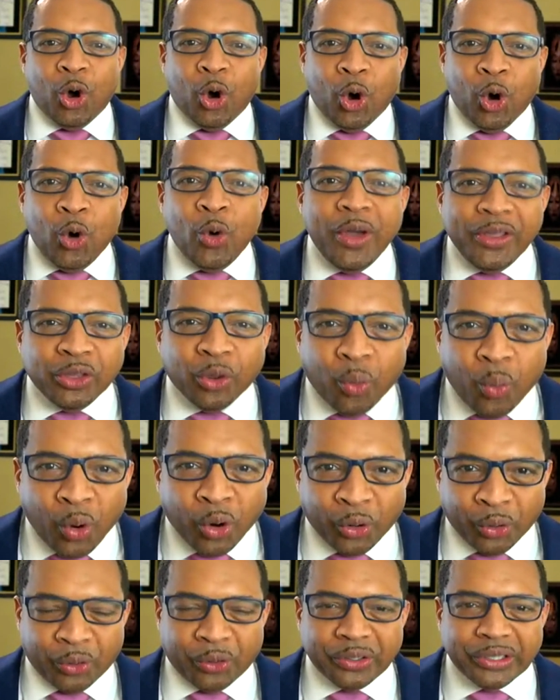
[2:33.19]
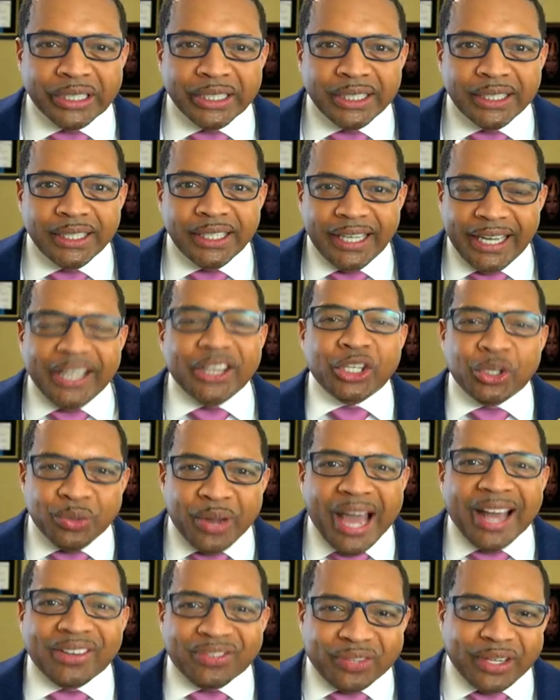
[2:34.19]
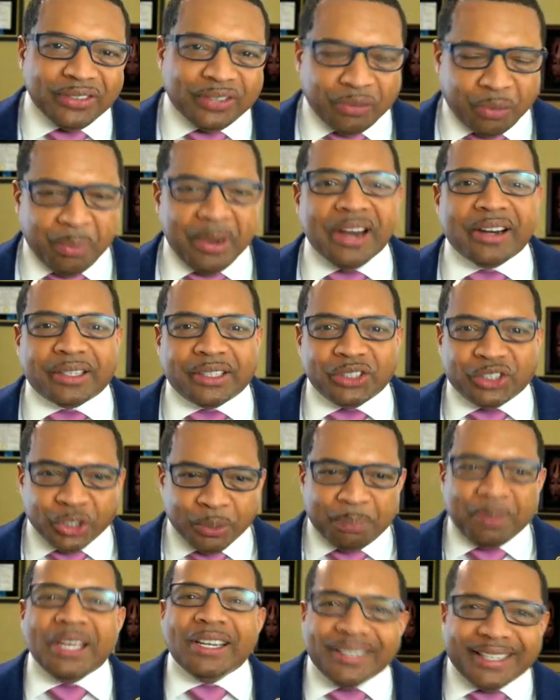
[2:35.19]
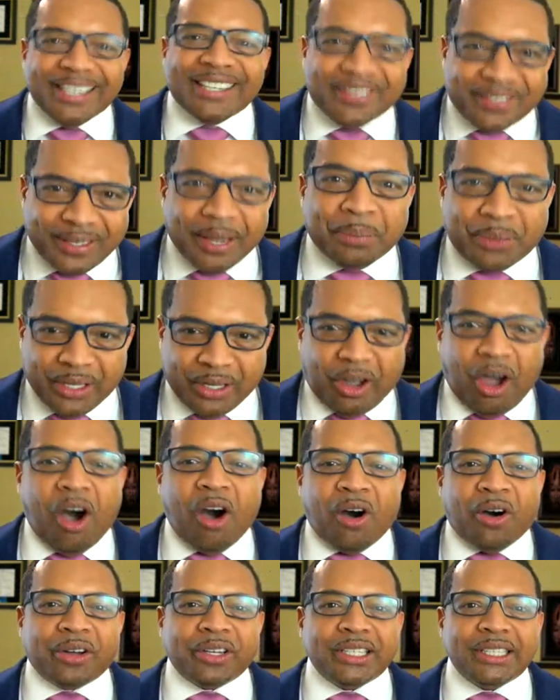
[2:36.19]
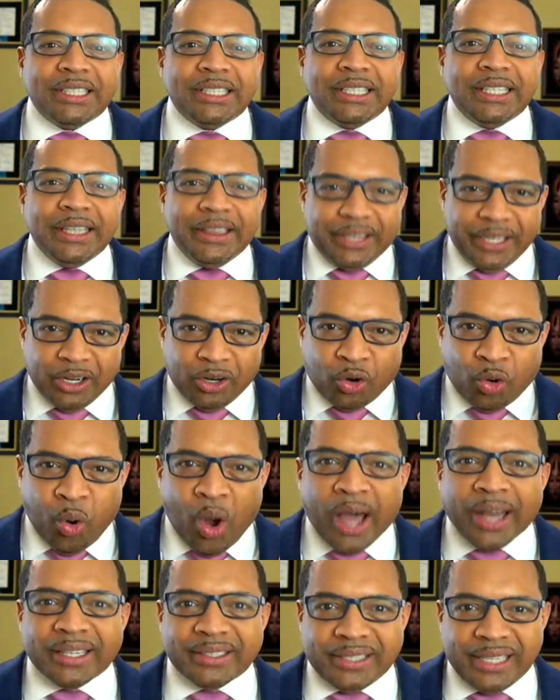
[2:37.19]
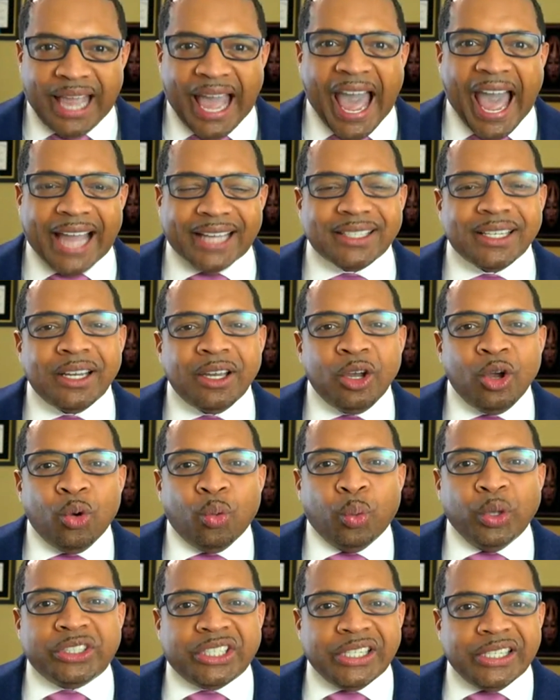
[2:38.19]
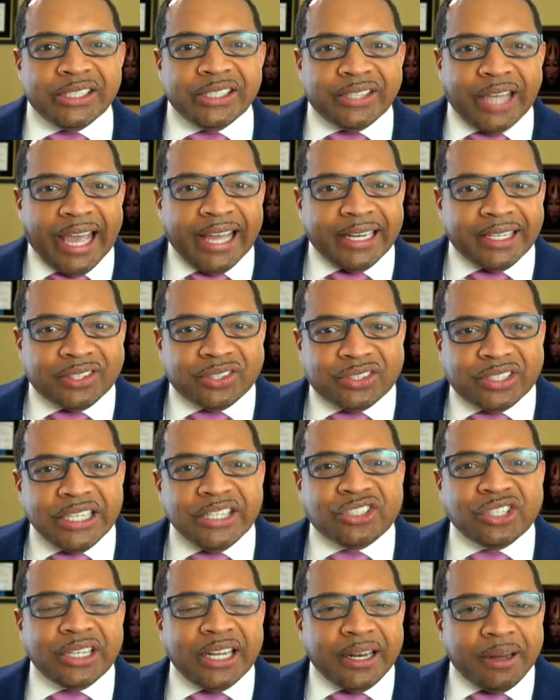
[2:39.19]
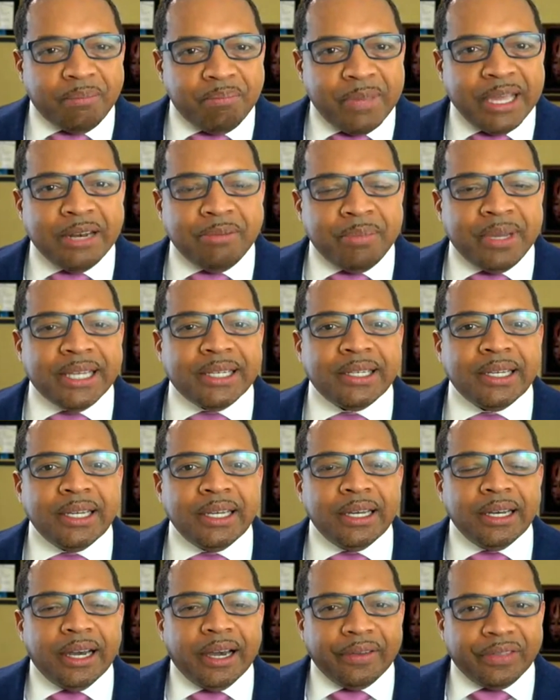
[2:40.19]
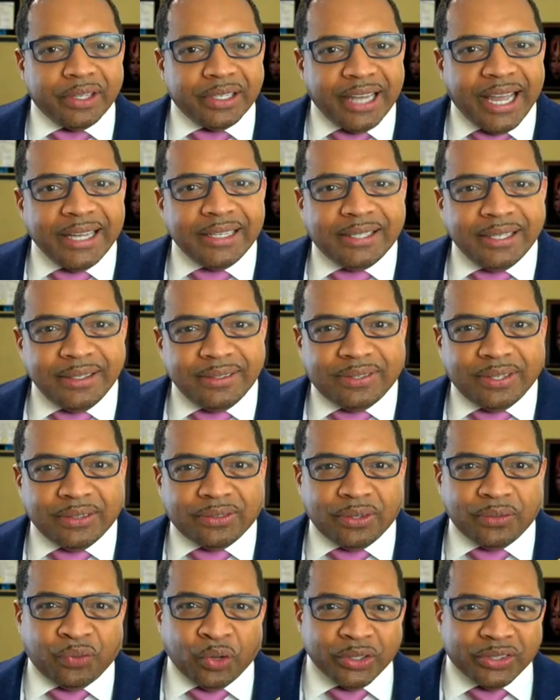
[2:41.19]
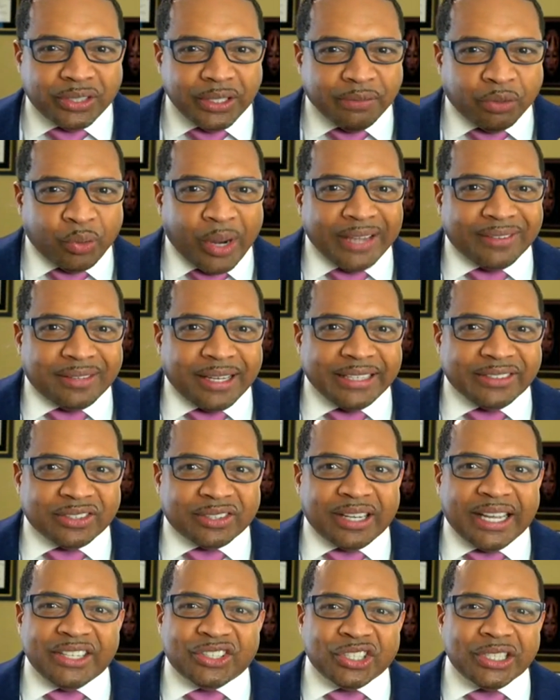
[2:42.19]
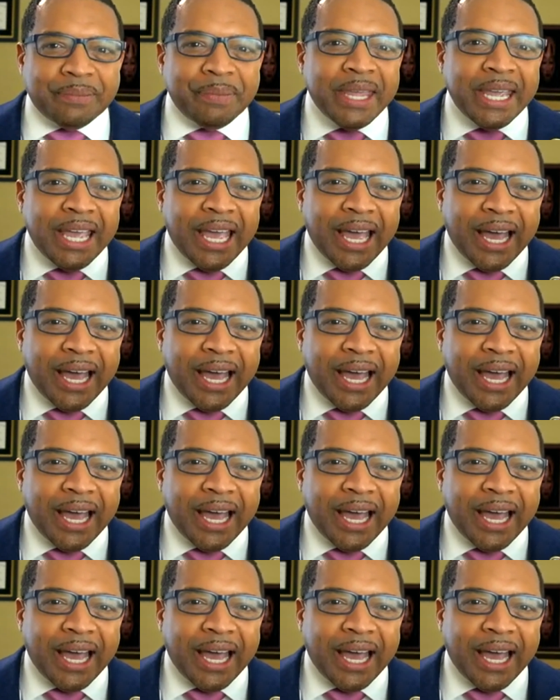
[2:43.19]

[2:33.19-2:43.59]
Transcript: Who in the world, in the United States of America, should be against something called the Equality Act, which is an extension and amendment of the 1964 civil rights legislation?